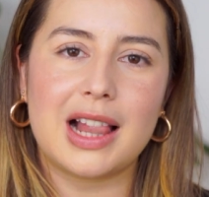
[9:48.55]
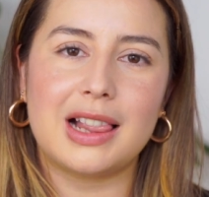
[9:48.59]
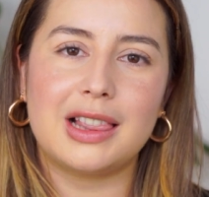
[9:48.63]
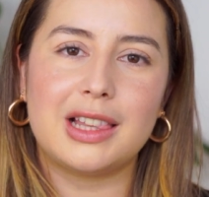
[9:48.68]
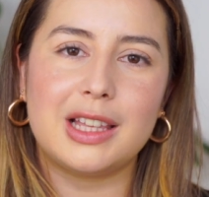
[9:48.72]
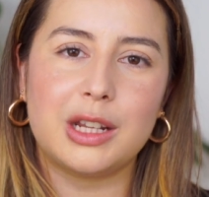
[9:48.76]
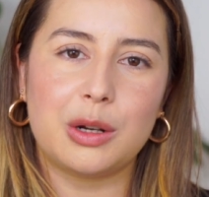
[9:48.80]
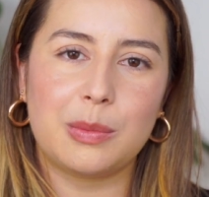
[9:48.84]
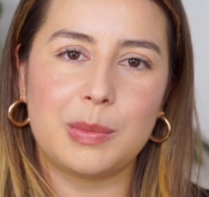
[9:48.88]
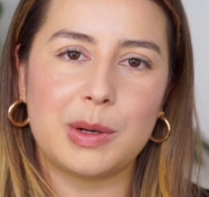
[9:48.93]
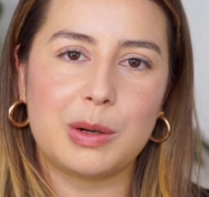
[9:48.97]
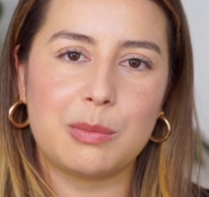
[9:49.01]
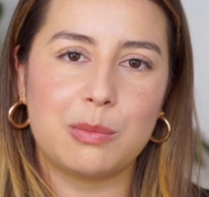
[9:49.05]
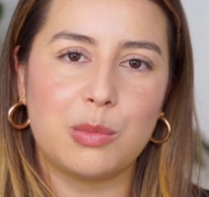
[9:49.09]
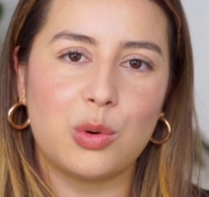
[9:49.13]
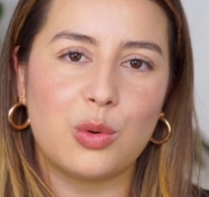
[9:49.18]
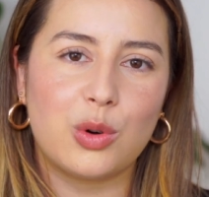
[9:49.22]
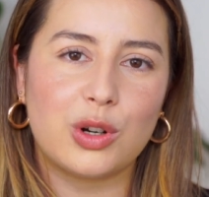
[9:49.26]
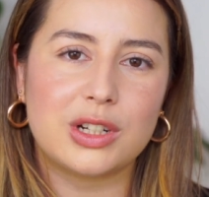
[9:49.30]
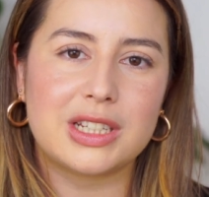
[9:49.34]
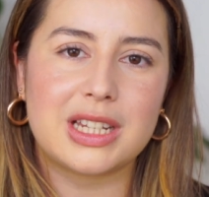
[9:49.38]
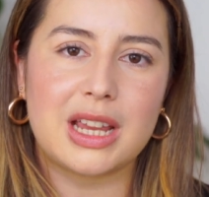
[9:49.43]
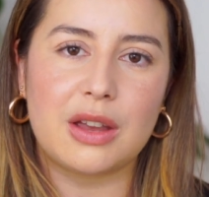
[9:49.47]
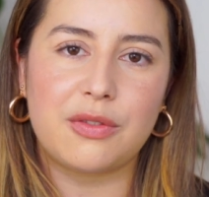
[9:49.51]
a little bit
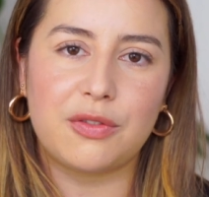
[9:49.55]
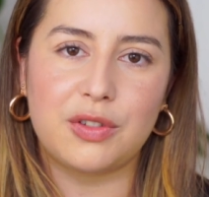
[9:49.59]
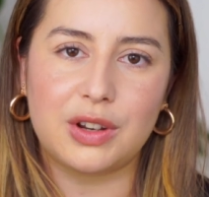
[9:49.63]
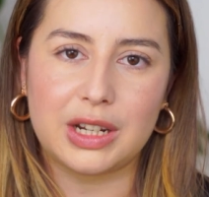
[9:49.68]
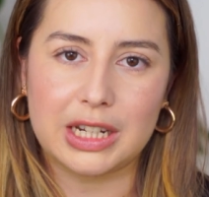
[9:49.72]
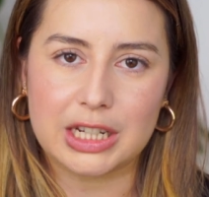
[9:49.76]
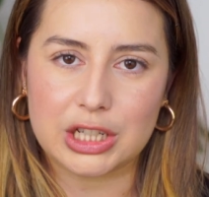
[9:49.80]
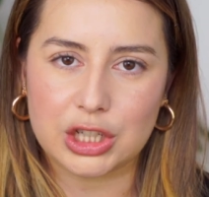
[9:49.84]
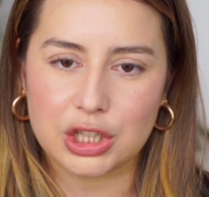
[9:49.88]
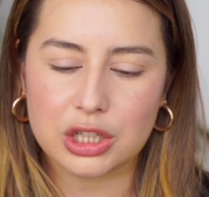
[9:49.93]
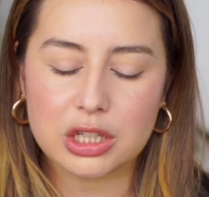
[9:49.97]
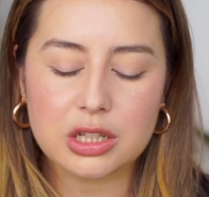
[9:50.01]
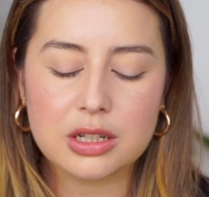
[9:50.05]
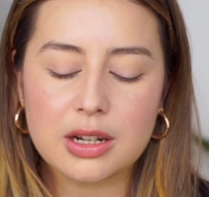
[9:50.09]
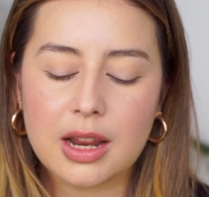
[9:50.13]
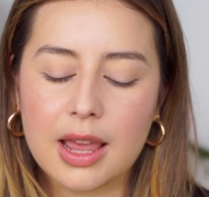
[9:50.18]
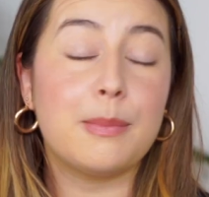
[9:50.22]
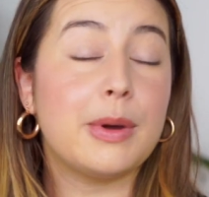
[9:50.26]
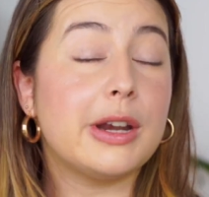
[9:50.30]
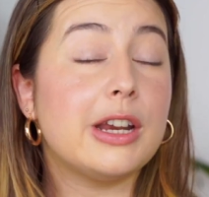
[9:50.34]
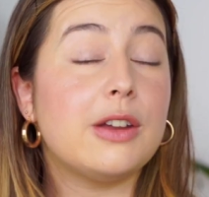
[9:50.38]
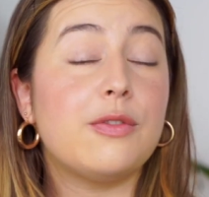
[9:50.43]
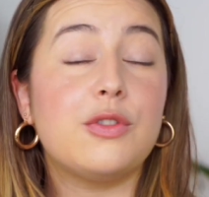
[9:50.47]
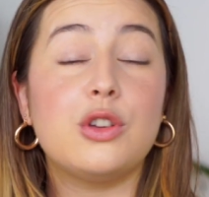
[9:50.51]
more definition
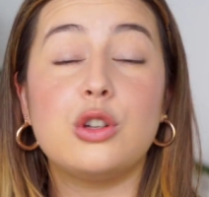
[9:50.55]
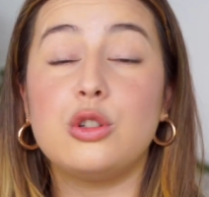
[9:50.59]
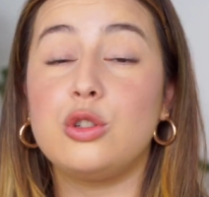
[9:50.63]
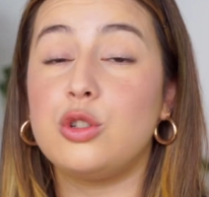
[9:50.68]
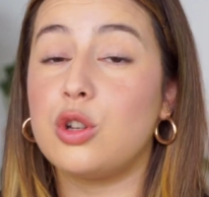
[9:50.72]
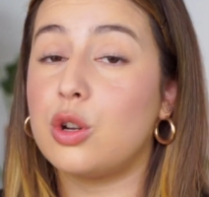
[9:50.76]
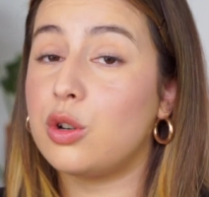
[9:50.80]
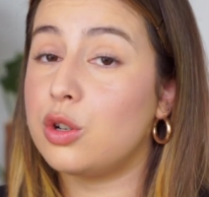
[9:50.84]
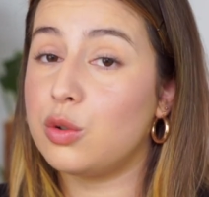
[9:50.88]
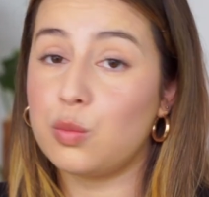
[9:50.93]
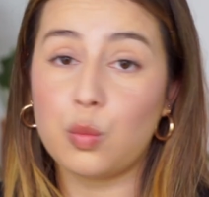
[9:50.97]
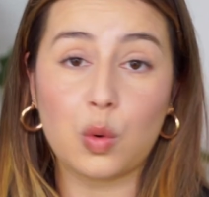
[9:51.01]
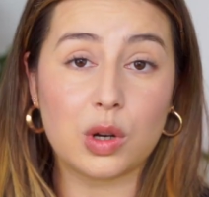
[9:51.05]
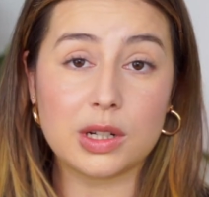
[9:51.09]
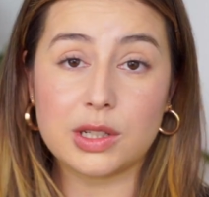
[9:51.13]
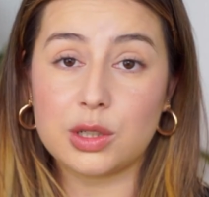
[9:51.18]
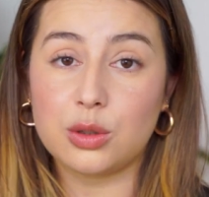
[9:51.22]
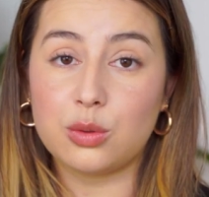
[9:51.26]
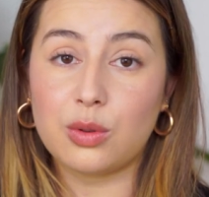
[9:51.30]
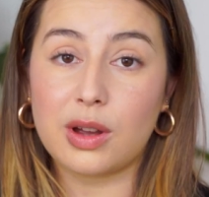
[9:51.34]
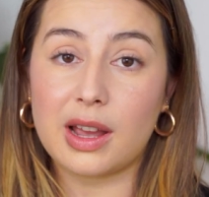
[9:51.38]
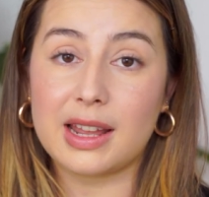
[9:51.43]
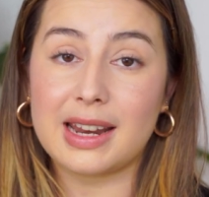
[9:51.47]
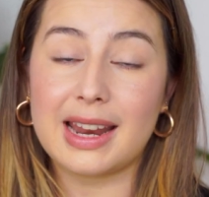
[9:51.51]
but if you don't want
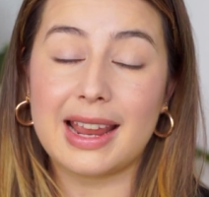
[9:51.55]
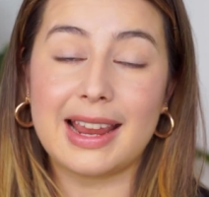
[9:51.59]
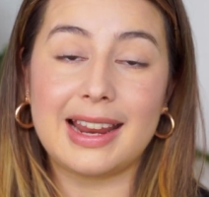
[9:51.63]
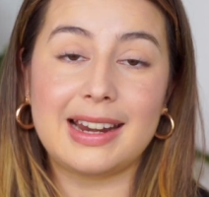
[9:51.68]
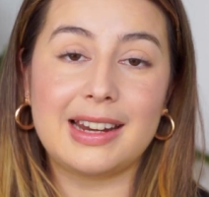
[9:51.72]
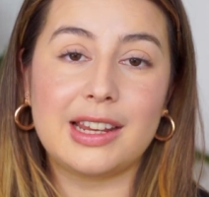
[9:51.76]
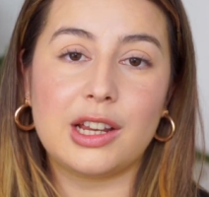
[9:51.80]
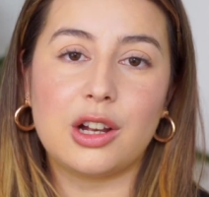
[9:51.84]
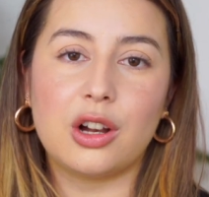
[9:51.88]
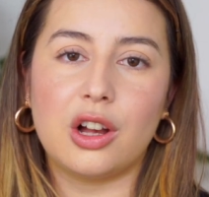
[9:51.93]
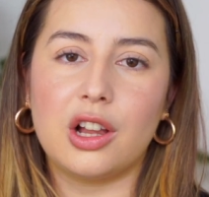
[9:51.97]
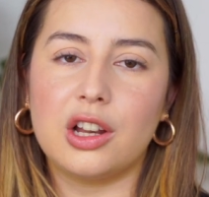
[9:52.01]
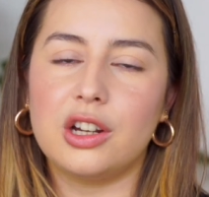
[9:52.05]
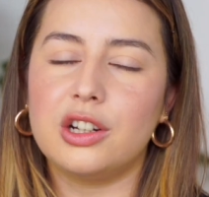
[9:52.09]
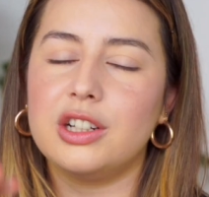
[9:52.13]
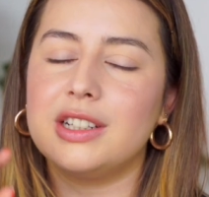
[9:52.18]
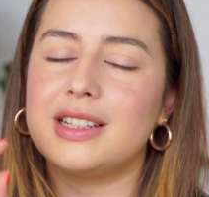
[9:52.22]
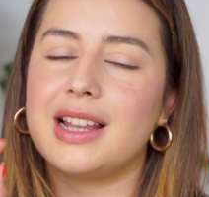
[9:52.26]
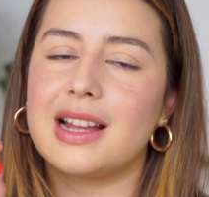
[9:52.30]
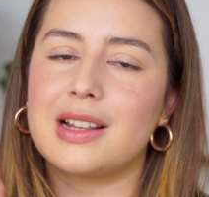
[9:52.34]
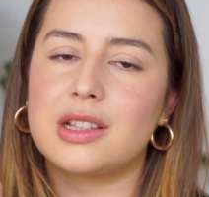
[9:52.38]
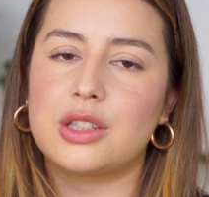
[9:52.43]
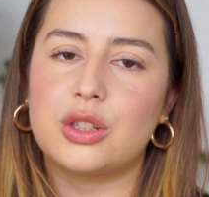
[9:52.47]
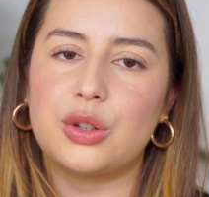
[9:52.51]
to add any color
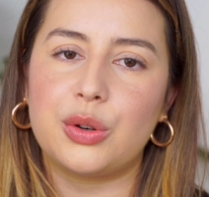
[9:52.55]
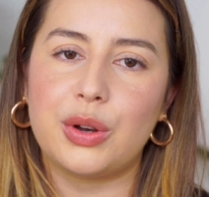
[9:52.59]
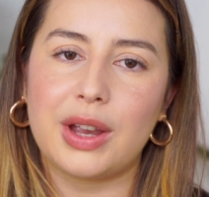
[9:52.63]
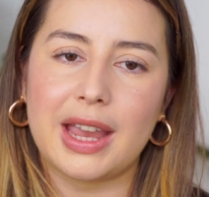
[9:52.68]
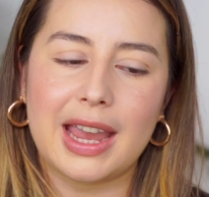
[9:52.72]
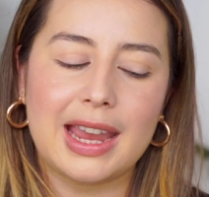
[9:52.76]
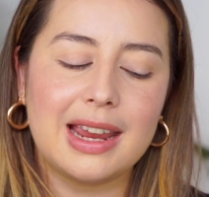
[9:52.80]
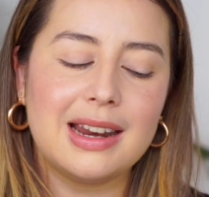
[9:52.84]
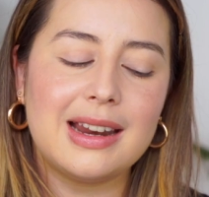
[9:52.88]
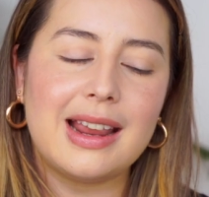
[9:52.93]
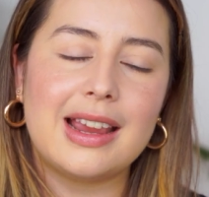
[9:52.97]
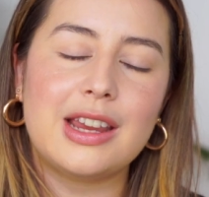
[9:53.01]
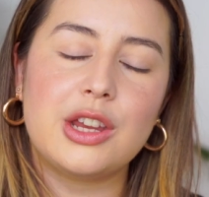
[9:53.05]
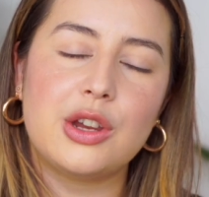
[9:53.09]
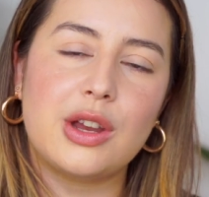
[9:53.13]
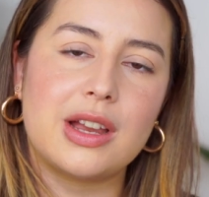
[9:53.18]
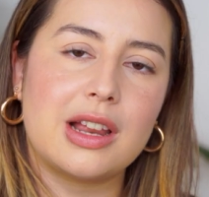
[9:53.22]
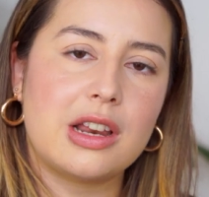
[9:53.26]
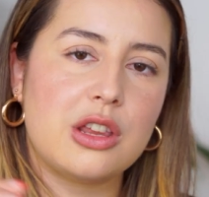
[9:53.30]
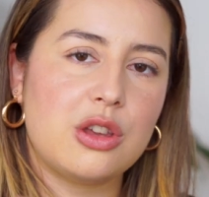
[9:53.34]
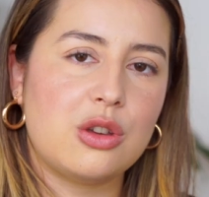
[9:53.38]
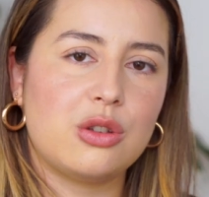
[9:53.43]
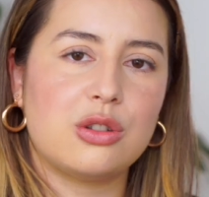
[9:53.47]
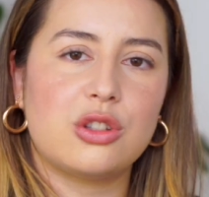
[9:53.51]
that's okay and you
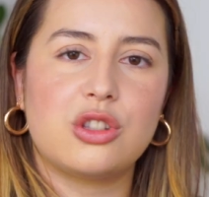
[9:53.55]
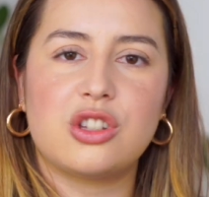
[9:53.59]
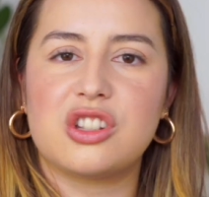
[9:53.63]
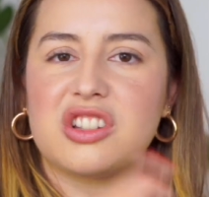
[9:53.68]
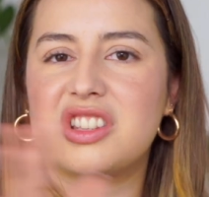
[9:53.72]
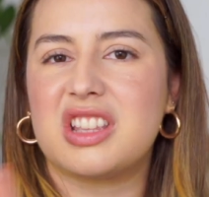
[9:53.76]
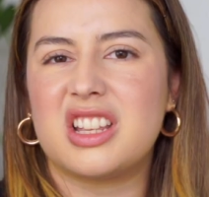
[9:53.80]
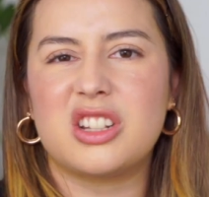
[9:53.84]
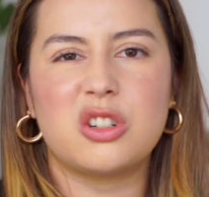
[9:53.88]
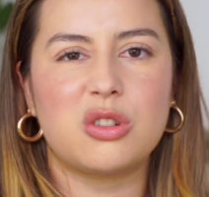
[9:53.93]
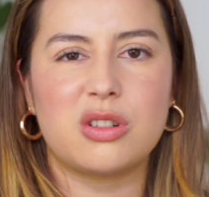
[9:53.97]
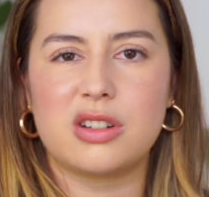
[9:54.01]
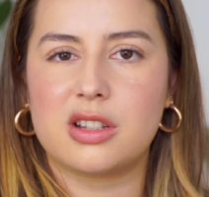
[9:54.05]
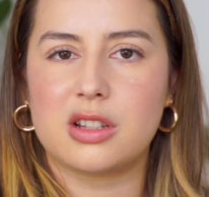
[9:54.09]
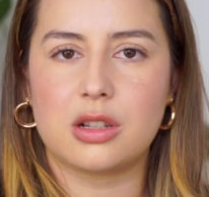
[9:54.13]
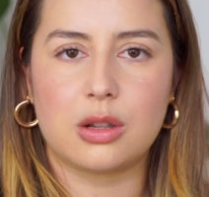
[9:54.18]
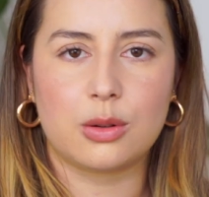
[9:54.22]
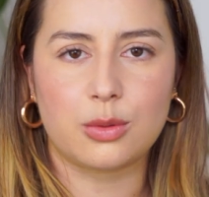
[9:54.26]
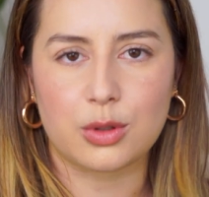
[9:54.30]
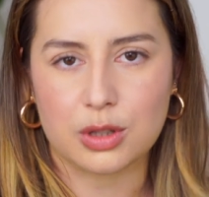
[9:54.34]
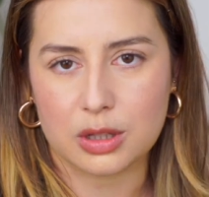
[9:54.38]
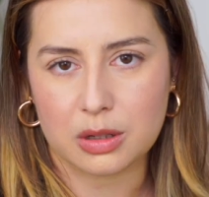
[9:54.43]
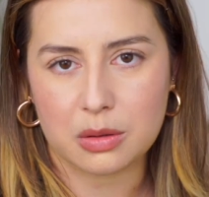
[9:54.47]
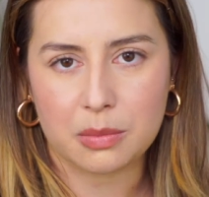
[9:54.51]
can use just the
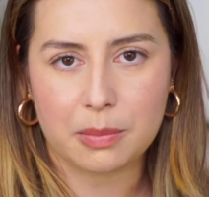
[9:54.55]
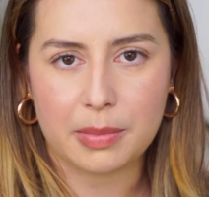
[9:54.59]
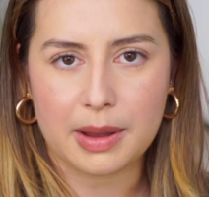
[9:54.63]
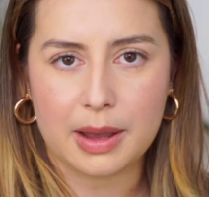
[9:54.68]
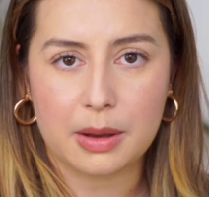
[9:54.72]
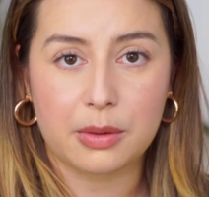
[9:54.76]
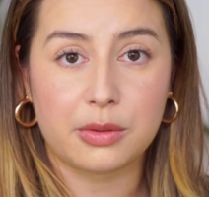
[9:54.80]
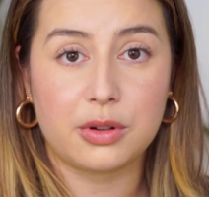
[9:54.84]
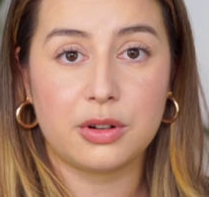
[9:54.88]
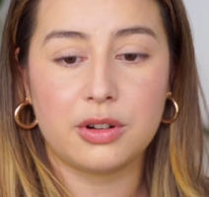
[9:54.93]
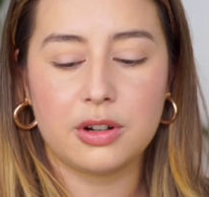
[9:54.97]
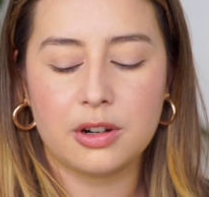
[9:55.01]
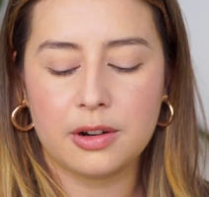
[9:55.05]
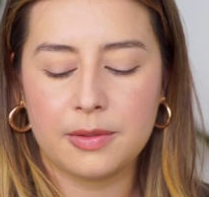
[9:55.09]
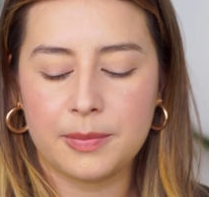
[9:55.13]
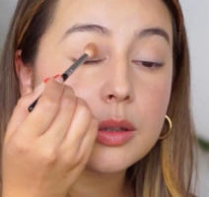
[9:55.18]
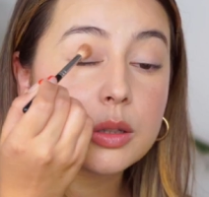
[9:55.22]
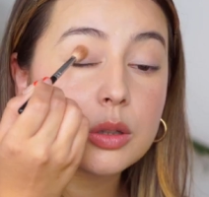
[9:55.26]
translucent powder